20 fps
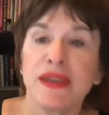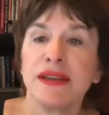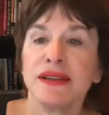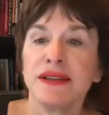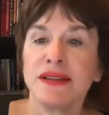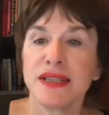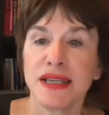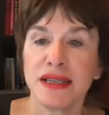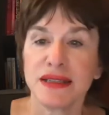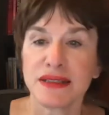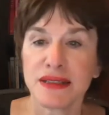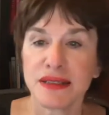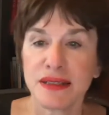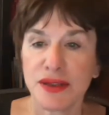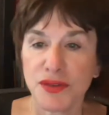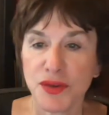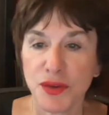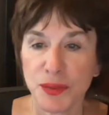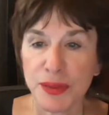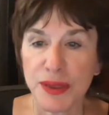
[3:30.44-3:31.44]
it takes
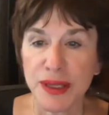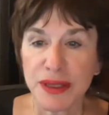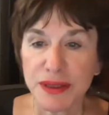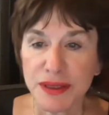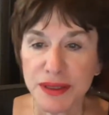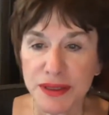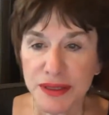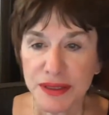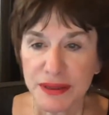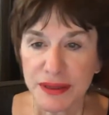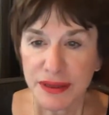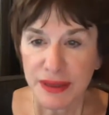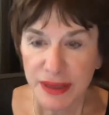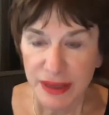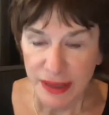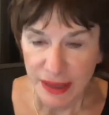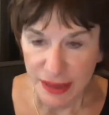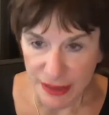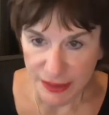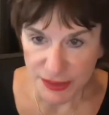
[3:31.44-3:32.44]
another beat,
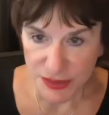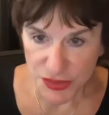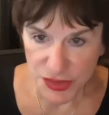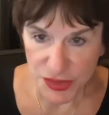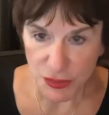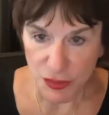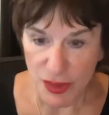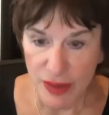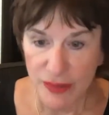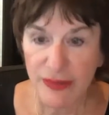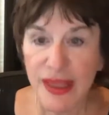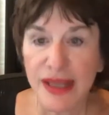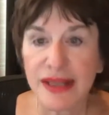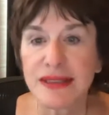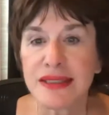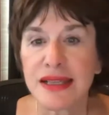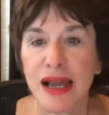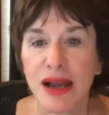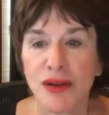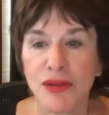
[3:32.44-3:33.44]
and so on.
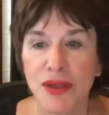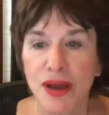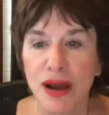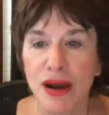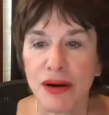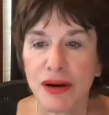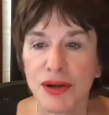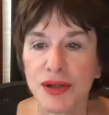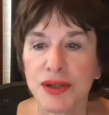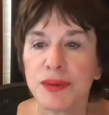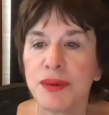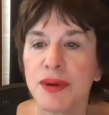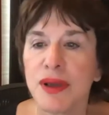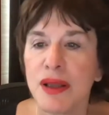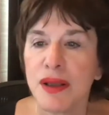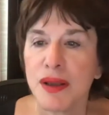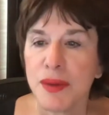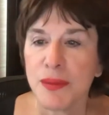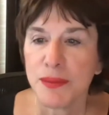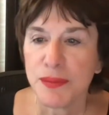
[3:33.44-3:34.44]
That's how the heart
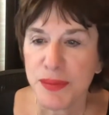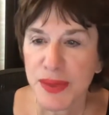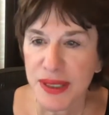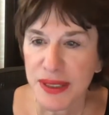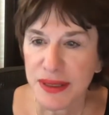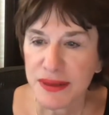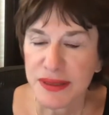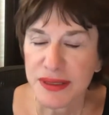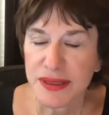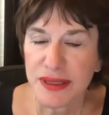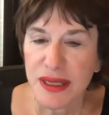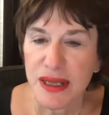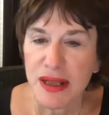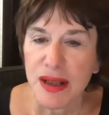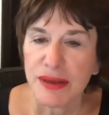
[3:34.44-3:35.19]
beats.